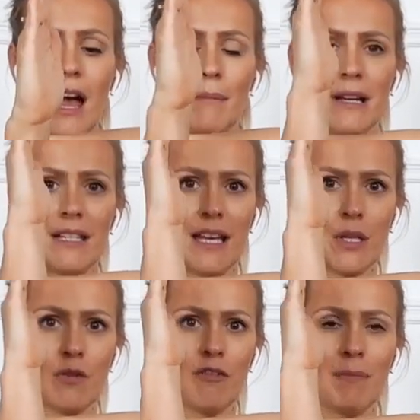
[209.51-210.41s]
and my
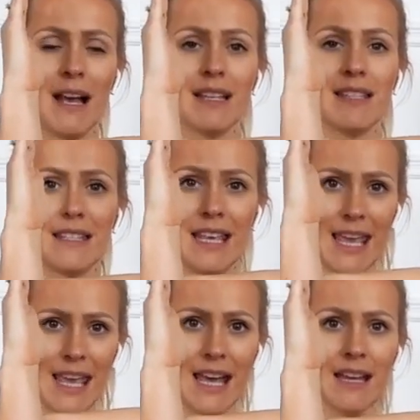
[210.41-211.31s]
center of mass is
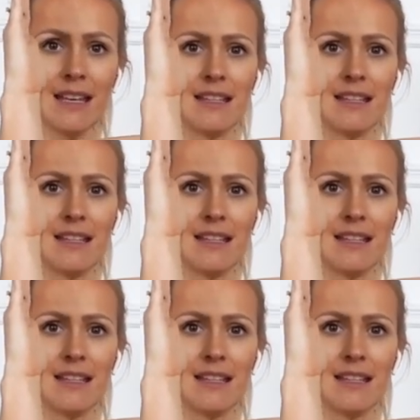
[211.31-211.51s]
here